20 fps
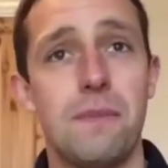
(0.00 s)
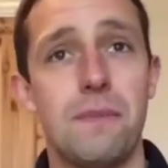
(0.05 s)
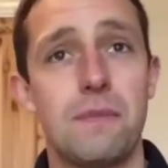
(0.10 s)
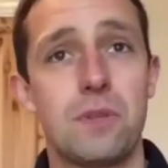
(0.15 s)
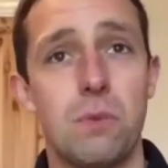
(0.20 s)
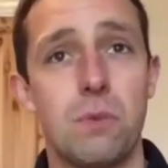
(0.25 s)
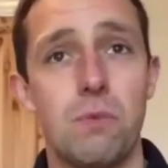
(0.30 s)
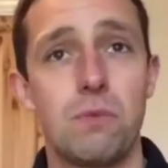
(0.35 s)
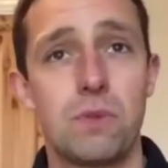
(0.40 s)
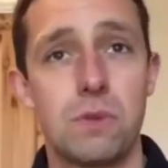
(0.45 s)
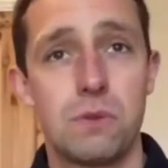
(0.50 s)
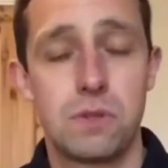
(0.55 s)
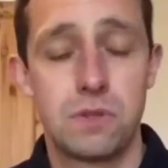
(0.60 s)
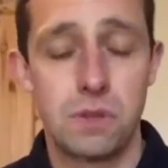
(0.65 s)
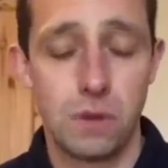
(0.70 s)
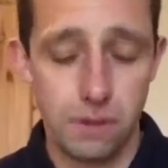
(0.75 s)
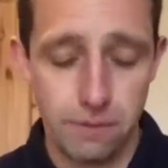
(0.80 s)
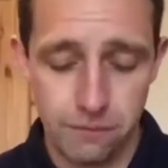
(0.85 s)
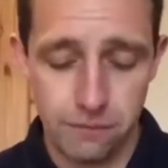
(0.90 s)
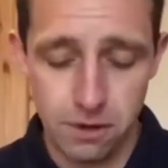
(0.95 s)
So,
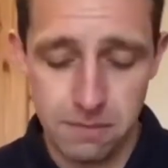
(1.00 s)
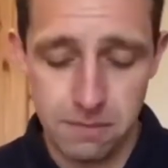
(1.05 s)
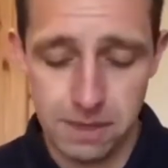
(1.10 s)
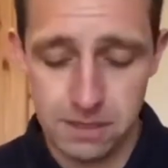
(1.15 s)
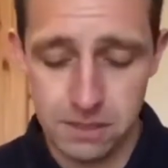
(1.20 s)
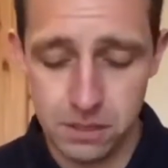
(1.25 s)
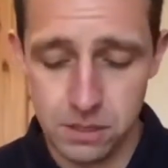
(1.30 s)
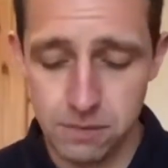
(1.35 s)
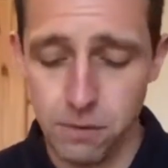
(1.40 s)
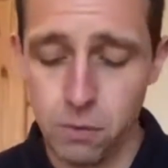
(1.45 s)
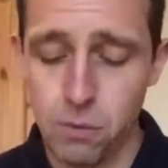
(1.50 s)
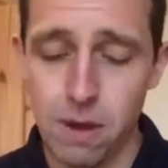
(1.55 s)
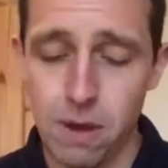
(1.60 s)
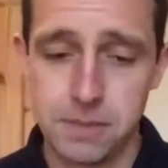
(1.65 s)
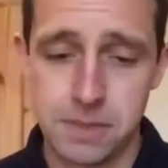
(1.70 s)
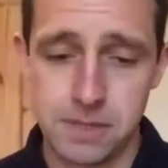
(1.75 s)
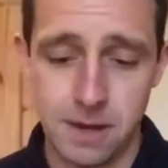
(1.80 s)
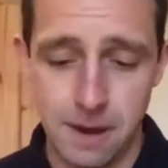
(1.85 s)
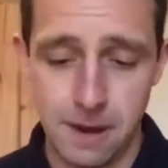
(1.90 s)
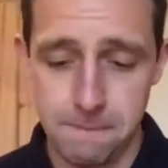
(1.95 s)
so the fundamentals of a
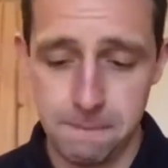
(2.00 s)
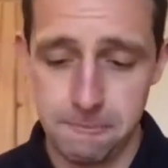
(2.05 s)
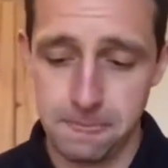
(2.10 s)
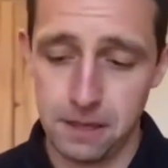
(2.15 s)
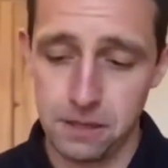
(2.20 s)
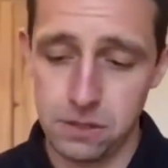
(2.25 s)
website.